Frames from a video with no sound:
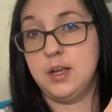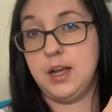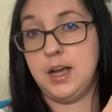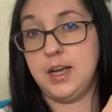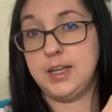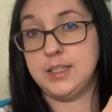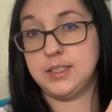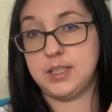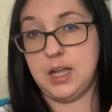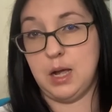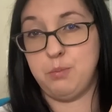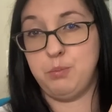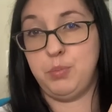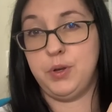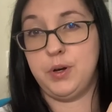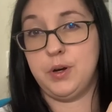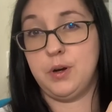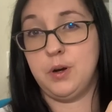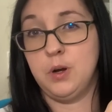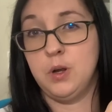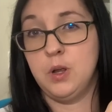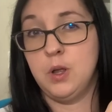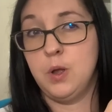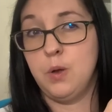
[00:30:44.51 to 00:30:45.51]
a
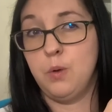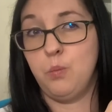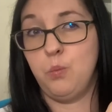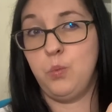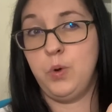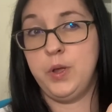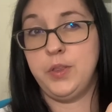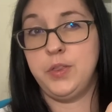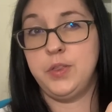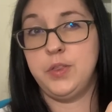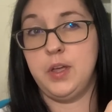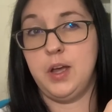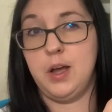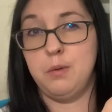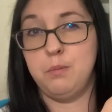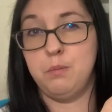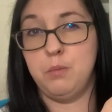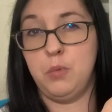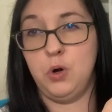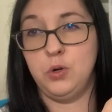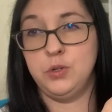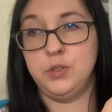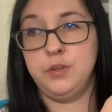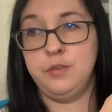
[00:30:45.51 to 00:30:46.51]
sampler with a
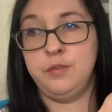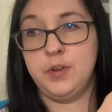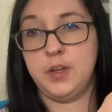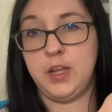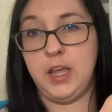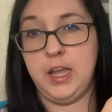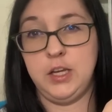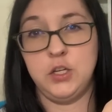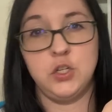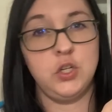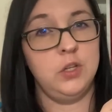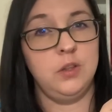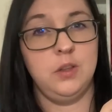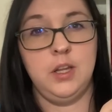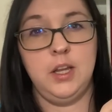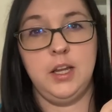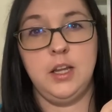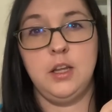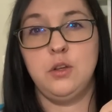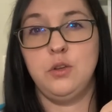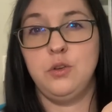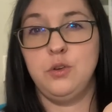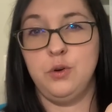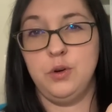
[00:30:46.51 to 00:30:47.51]
modification,
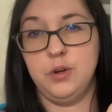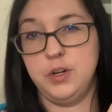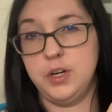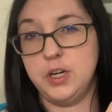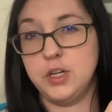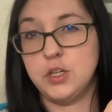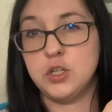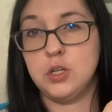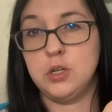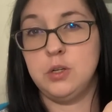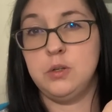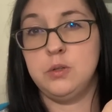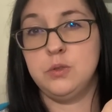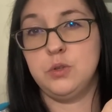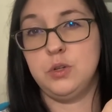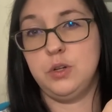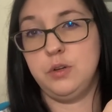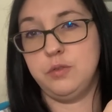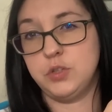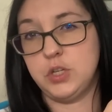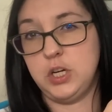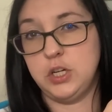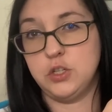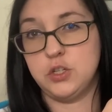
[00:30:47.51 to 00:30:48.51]
like your initials, or you've
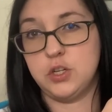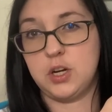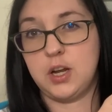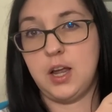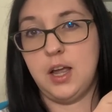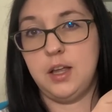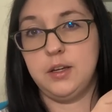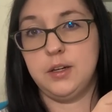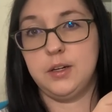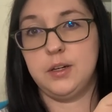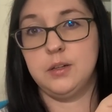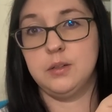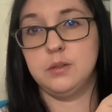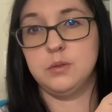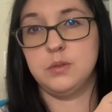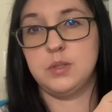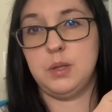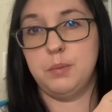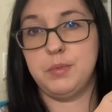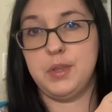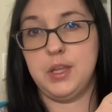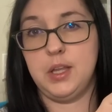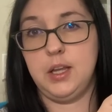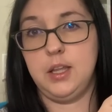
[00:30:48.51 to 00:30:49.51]
changed a colour,
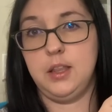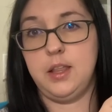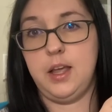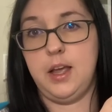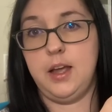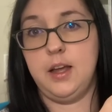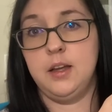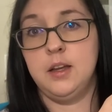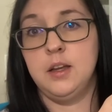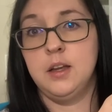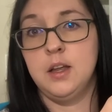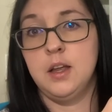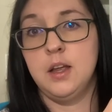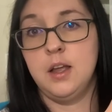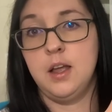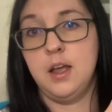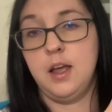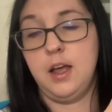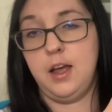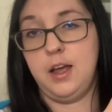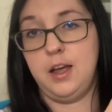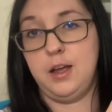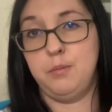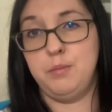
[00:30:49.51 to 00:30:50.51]
something like that,
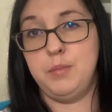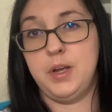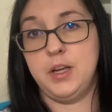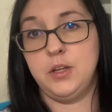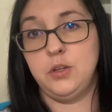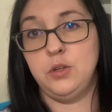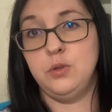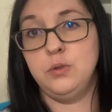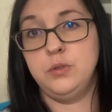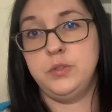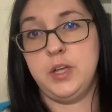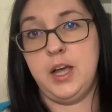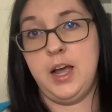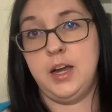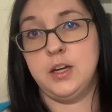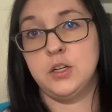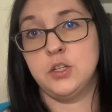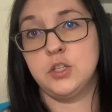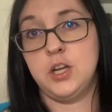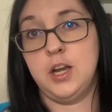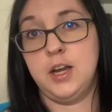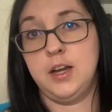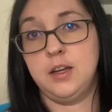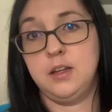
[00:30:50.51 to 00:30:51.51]
um, and use the
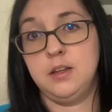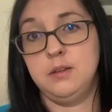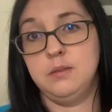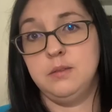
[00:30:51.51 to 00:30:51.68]
hashtag.